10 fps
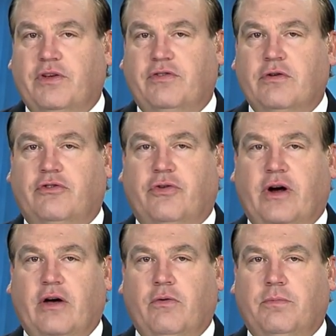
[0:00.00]
this new
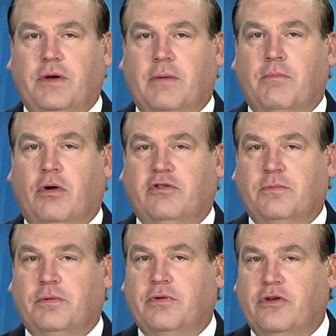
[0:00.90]
trail would be a
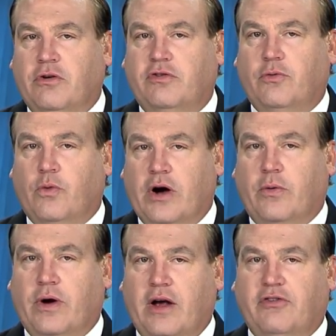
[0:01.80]
multiple use
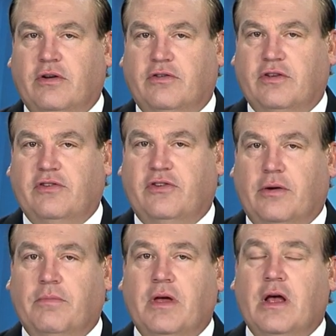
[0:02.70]
recreational
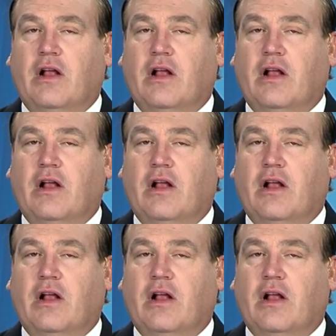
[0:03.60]
system